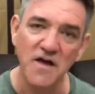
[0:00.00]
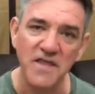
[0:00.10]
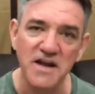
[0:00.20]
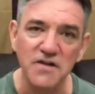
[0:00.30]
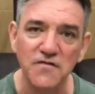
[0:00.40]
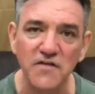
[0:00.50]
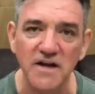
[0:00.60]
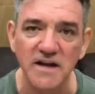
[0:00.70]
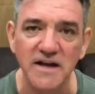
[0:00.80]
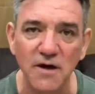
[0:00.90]
And then you feel
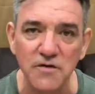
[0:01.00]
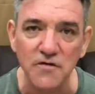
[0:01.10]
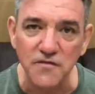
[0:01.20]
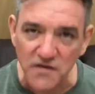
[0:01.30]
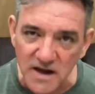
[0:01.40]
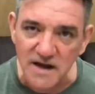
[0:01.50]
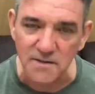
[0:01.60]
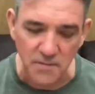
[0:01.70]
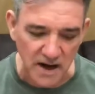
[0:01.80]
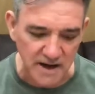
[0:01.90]
it. Now you feel it
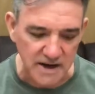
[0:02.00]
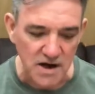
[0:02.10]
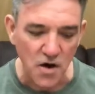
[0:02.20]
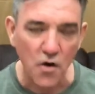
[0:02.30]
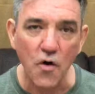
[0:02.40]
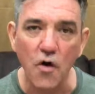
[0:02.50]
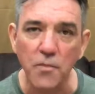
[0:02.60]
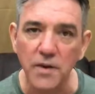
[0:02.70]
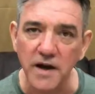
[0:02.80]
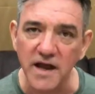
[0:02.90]
by
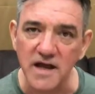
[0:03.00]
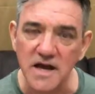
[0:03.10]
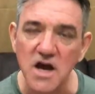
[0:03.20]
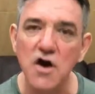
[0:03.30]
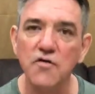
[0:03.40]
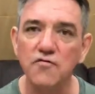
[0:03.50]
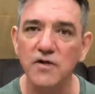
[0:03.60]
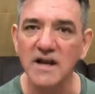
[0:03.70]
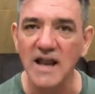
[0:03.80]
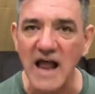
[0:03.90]
opening,
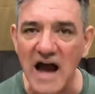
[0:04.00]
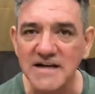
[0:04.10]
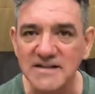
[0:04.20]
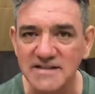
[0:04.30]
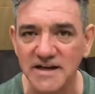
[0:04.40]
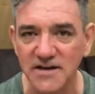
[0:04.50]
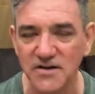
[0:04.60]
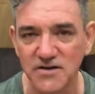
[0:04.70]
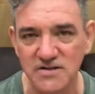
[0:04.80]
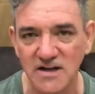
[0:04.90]
relaxing
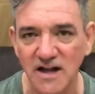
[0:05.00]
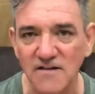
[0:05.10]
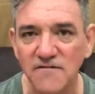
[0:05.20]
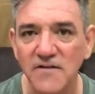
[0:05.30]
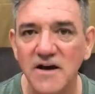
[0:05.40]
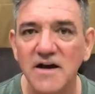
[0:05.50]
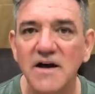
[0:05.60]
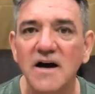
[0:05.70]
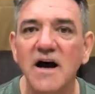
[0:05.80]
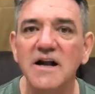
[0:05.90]
yourself,
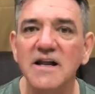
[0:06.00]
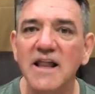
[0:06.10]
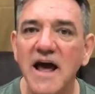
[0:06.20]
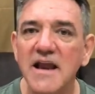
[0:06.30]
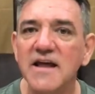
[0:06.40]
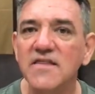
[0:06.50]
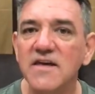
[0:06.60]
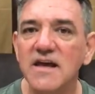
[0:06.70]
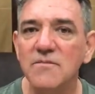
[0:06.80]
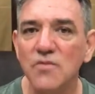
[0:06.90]
and letting
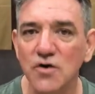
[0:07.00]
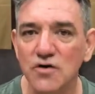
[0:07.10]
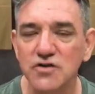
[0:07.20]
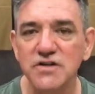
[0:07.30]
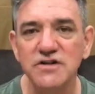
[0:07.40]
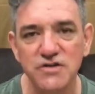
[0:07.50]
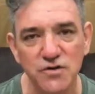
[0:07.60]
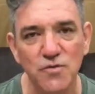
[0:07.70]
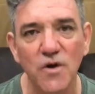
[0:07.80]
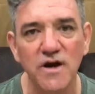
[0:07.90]
the emotion do
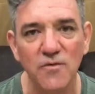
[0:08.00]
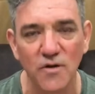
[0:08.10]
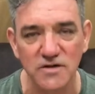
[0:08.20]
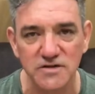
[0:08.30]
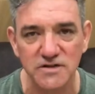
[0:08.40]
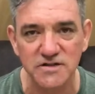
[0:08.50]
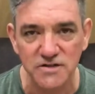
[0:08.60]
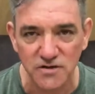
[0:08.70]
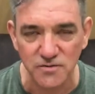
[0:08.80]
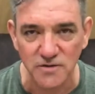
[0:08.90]
what it wants to
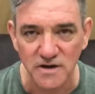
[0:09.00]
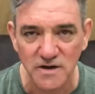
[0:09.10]
do.